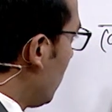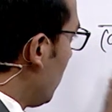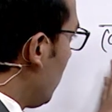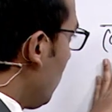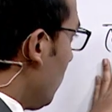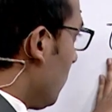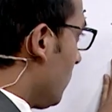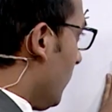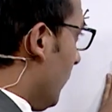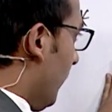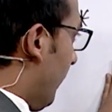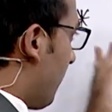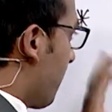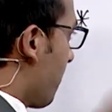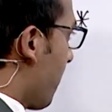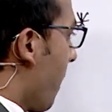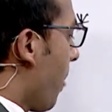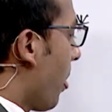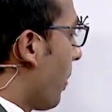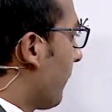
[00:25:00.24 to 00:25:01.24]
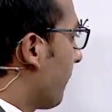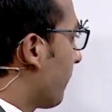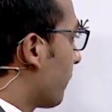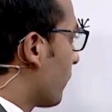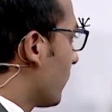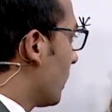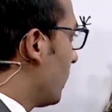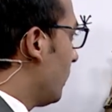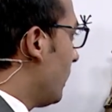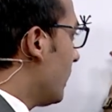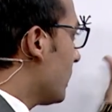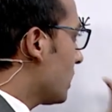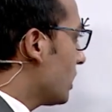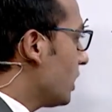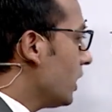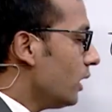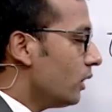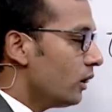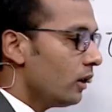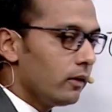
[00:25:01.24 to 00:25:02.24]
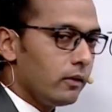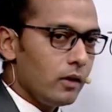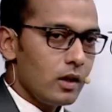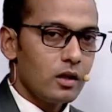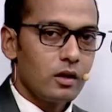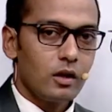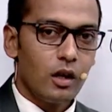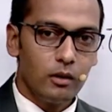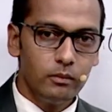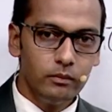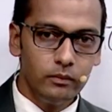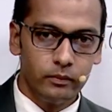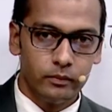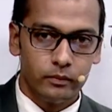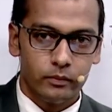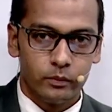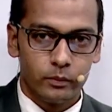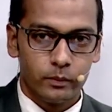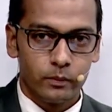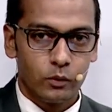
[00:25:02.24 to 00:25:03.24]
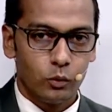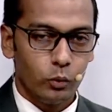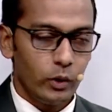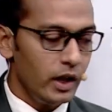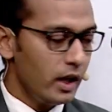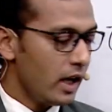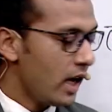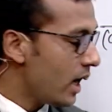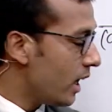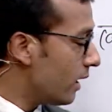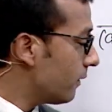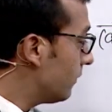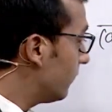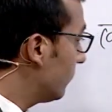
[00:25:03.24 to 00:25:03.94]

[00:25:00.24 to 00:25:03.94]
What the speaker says: Okay, let's see in the first term we have